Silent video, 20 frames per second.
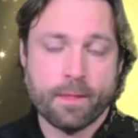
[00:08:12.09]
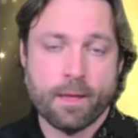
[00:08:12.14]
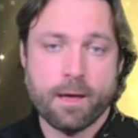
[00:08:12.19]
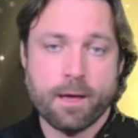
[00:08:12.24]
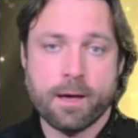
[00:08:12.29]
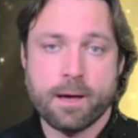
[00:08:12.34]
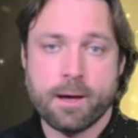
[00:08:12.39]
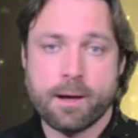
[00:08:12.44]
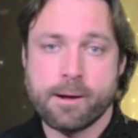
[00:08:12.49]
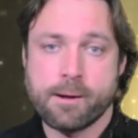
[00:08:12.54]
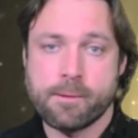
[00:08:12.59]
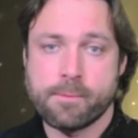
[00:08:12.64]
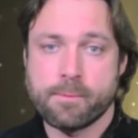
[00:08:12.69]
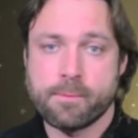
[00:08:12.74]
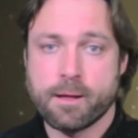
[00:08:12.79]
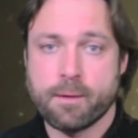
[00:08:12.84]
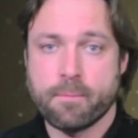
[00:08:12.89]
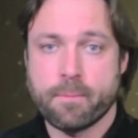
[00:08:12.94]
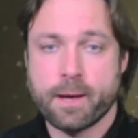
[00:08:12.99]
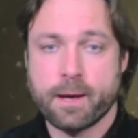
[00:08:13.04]

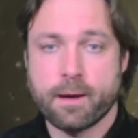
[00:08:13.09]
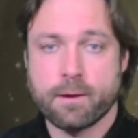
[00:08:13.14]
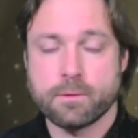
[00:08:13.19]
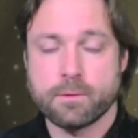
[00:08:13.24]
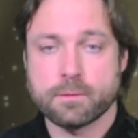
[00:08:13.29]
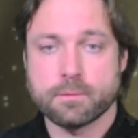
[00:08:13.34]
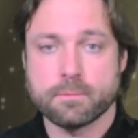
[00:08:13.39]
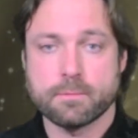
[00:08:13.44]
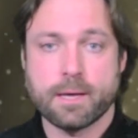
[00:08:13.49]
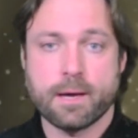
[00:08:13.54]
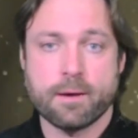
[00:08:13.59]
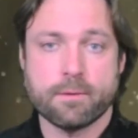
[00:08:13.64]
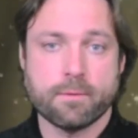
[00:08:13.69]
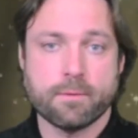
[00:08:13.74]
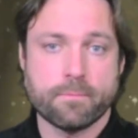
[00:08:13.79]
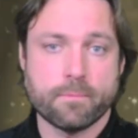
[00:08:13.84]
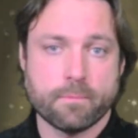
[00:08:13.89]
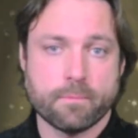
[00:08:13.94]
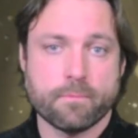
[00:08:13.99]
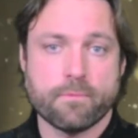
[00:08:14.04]
about how the
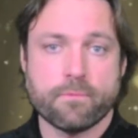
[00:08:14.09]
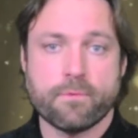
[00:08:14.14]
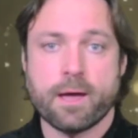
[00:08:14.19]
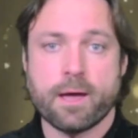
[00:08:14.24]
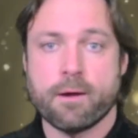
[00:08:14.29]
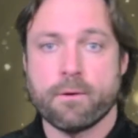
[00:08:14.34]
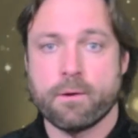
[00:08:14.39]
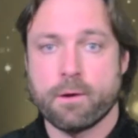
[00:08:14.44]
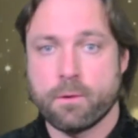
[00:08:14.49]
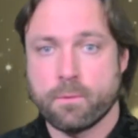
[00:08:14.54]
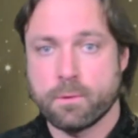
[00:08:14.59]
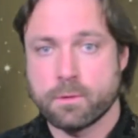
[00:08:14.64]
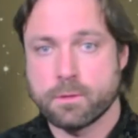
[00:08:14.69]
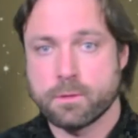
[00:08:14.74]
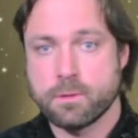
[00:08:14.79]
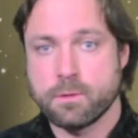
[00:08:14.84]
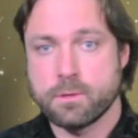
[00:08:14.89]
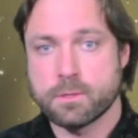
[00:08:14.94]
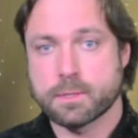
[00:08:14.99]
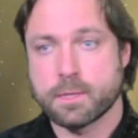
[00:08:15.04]
pharaoh would
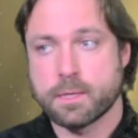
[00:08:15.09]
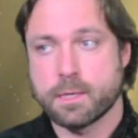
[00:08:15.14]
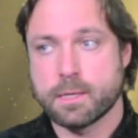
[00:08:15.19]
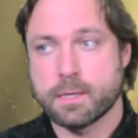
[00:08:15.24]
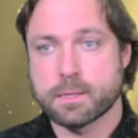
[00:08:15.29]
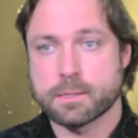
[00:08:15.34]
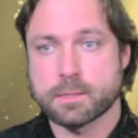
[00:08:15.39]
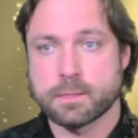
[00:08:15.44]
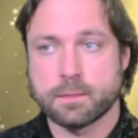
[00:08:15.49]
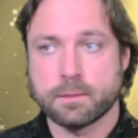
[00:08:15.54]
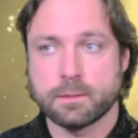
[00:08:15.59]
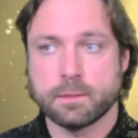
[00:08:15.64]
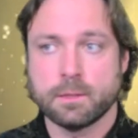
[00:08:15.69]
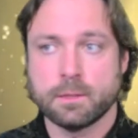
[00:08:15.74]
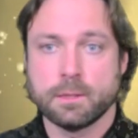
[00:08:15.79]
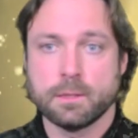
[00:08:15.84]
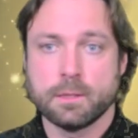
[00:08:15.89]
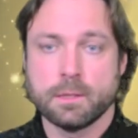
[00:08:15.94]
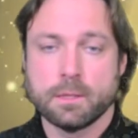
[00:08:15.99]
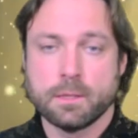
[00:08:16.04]
use this, and
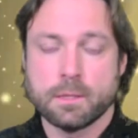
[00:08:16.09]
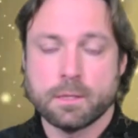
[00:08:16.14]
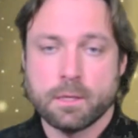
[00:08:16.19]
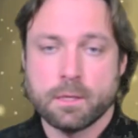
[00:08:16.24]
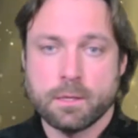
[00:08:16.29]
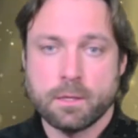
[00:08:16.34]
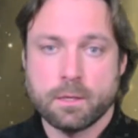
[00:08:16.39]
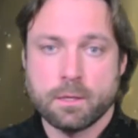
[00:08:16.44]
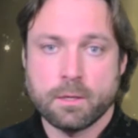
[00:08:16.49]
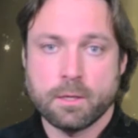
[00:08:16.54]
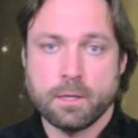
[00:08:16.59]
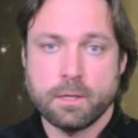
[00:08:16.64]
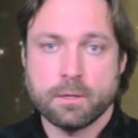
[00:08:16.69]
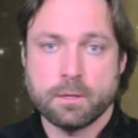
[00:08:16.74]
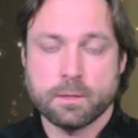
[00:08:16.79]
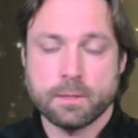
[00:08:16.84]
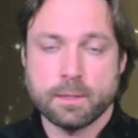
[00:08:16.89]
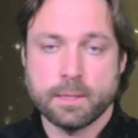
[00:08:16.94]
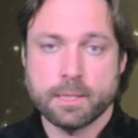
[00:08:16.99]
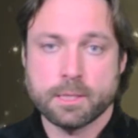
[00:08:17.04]
you know, he
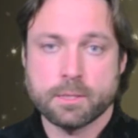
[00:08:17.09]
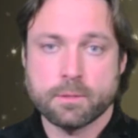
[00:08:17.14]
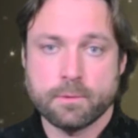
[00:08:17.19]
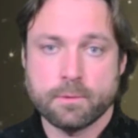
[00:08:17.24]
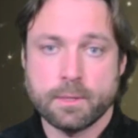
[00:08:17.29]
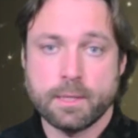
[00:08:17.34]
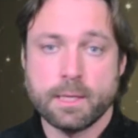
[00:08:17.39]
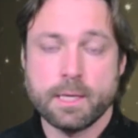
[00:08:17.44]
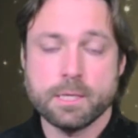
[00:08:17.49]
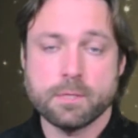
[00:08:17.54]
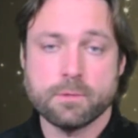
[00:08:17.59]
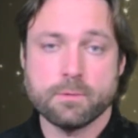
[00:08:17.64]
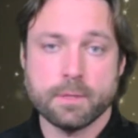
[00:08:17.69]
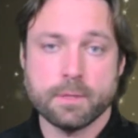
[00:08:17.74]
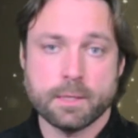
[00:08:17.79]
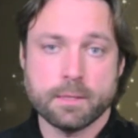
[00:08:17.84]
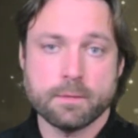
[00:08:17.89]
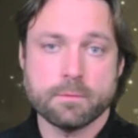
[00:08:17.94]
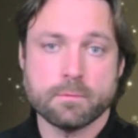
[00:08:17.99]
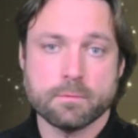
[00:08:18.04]
could
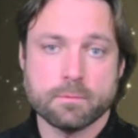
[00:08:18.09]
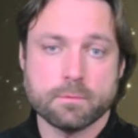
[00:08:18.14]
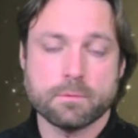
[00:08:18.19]
literally